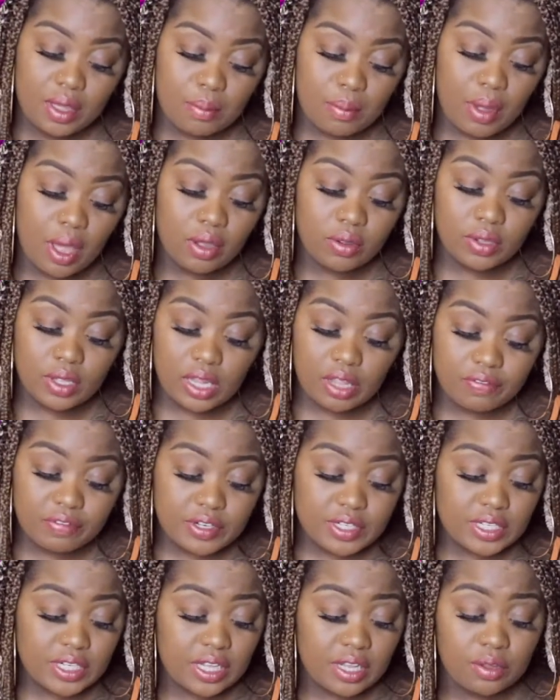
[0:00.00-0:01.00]
But Uncle
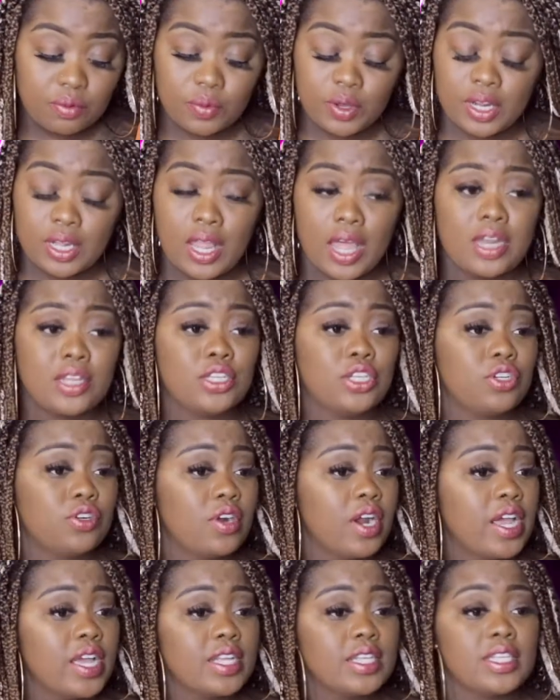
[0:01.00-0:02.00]
Clifford's dealing with a lot of
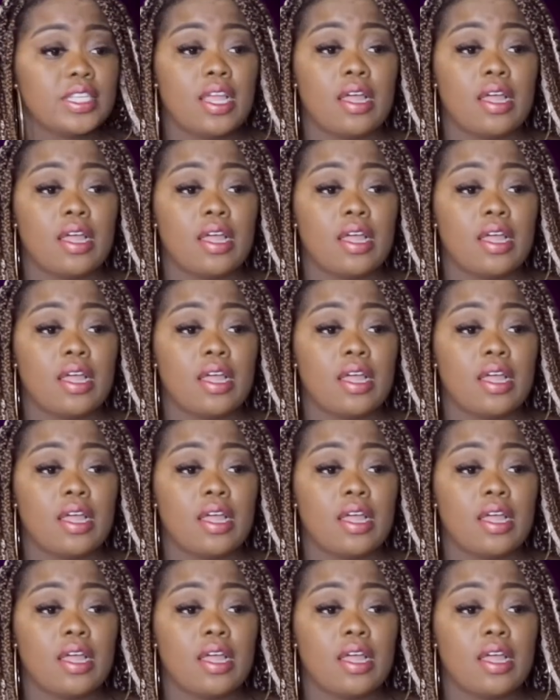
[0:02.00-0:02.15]
stress.